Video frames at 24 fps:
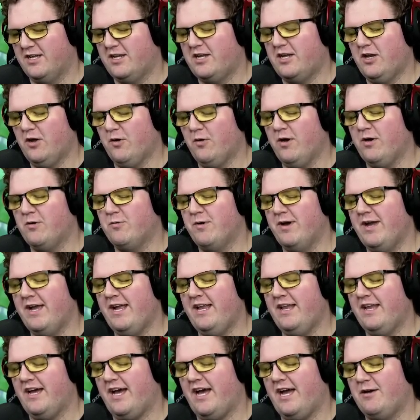you know what,
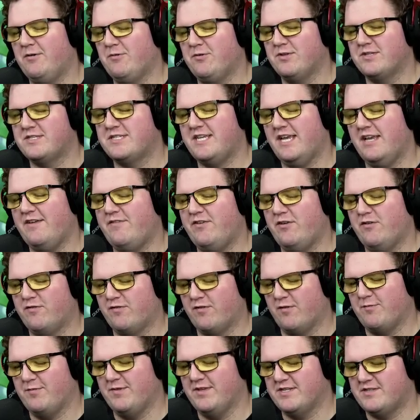Wade? I will save you
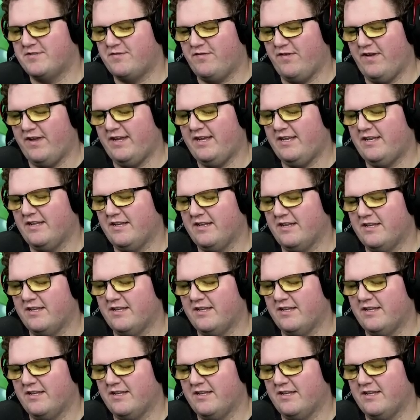from this fate.